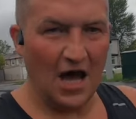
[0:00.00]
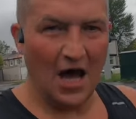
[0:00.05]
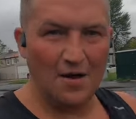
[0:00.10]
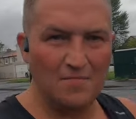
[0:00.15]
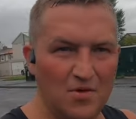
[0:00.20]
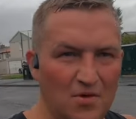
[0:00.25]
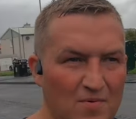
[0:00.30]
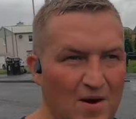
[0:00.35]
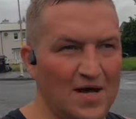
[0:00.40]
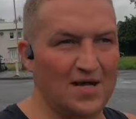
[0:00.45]

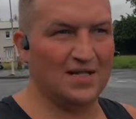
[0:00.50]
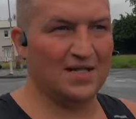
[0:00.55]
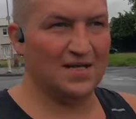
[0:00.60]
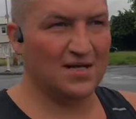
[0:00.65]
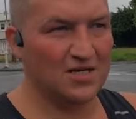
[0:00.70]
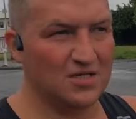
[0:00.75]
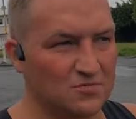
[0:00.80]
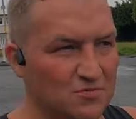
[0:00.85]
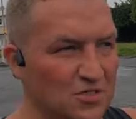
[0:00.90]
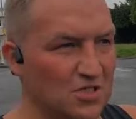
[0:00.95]
hit me with
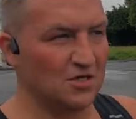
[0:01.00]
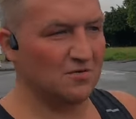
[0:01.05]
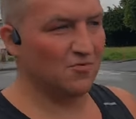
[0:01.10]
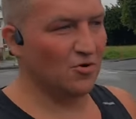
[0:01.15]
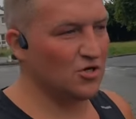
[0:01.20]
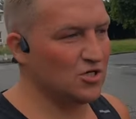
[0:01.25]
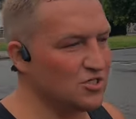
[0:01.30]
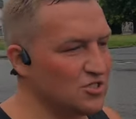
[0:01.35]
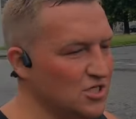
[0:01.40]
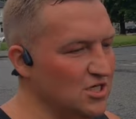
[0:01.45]
ideas, what do you
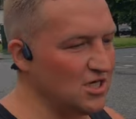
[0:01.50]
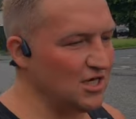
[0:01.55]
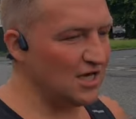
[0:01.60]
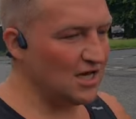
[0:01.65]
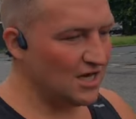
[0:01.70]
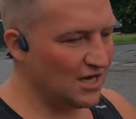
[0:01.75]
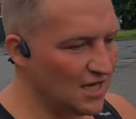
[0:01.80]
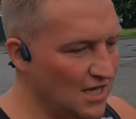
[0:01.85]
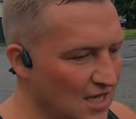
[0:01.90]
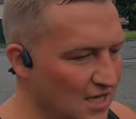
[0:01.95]
want to
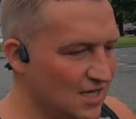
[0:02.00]
see?